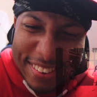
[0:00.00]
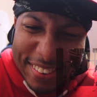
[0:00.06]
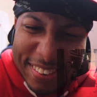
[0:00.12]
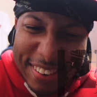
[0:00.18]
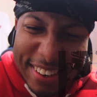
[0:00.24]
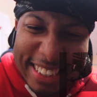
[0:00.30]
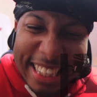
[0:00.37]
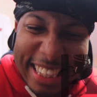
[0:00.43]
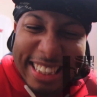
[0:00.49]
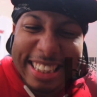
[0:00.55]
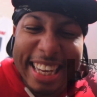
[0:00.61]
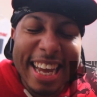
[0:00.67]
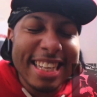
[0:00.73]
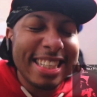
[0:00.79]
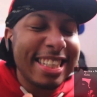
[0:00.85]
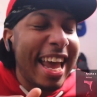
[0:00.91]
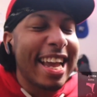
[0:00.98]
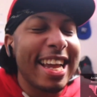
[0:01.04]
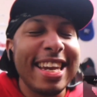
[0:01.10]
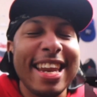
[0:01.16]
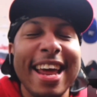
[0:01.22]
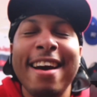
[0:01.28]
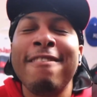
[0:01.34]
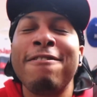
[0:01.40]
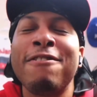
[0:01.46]
Ooh, she said, take it
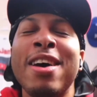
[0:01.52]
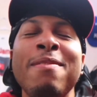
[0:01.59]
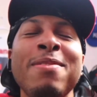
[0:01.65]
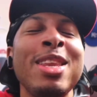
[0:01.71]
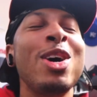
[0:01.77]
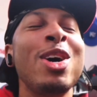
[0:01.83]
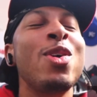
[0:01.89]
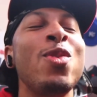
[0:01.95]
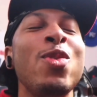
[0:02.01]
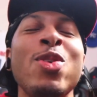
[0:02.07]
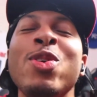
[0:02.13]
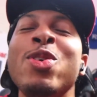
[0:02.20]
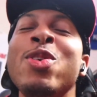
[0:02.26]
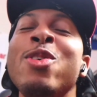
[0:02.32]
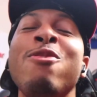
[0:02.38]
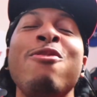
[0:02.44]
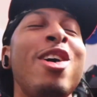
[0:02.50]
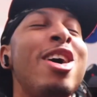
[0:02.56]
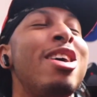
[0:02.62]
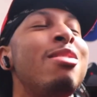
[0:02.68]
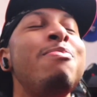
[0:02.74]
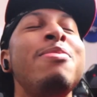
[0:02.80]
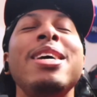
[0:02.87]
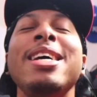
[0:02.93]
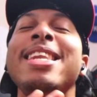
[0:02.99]
down from the roof,
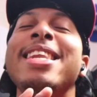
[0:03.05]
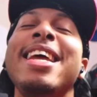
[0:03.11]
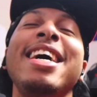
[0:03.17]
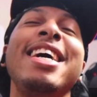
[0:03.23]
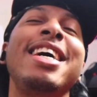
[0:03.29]
open